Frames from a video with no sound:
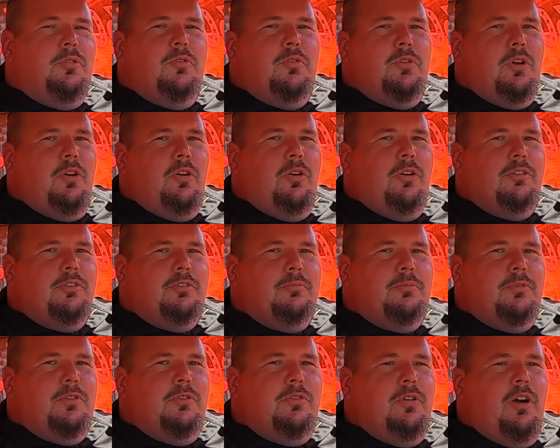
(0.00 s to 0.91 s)
cool cars,
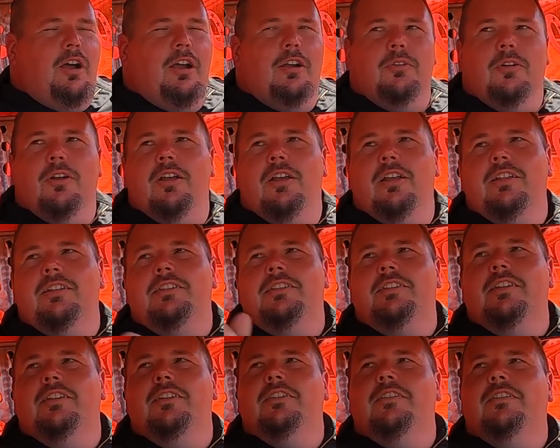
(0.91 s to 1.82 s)
some cool hot
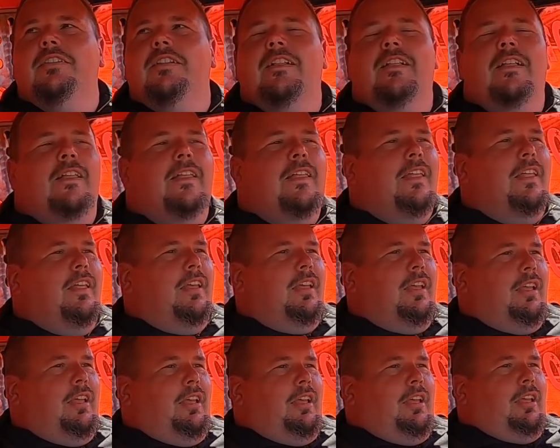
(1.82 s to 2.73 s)
rods. So,
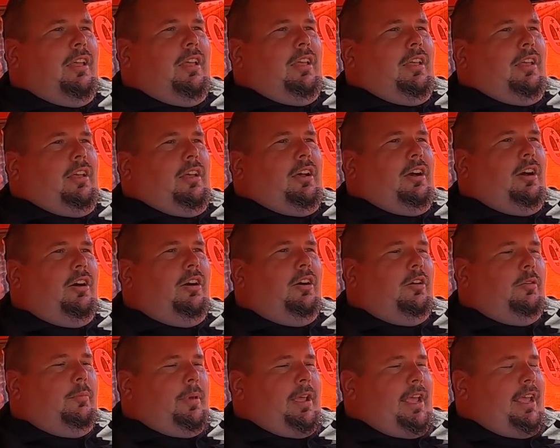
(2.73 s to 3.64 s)

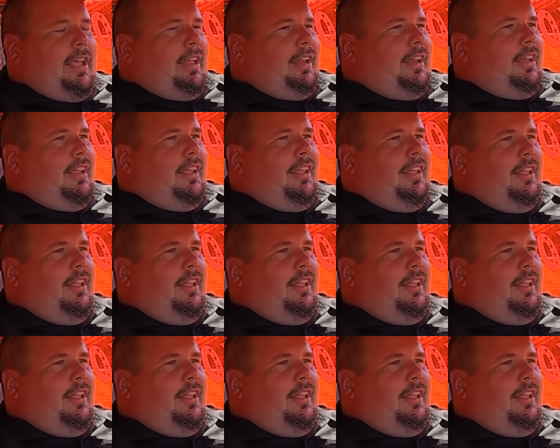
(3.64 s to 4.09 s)
oh man.